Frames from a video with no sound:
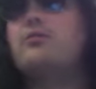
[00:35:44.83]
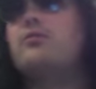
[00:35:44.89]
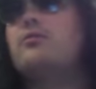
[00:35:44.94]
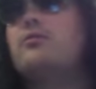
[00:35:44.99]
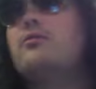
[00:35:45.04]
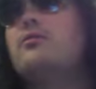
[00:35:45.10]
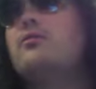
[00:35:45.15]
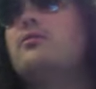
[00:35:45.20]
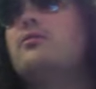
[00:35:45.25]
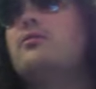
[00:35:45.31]

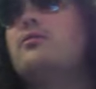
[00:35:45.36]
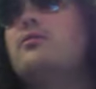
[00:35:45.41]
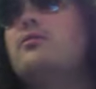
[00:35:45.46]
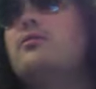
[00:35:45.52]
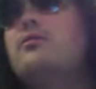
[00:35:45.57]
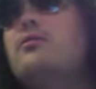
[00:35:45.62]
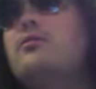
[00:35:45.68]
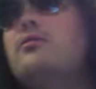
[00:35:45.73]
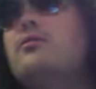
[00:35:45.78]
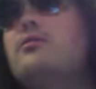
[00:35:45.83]

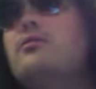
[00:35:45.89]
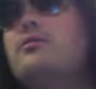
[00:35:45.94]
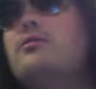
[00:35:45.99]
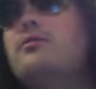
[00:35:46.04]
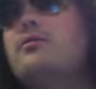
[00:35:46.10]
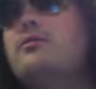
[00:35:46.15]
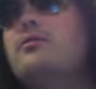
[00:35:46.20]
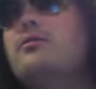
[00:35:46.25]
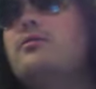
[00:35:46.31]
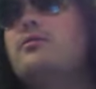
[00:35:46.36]

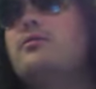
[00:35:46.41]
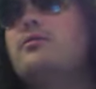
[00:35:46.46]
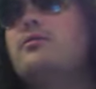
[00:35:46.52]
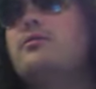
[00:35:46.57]
(silence)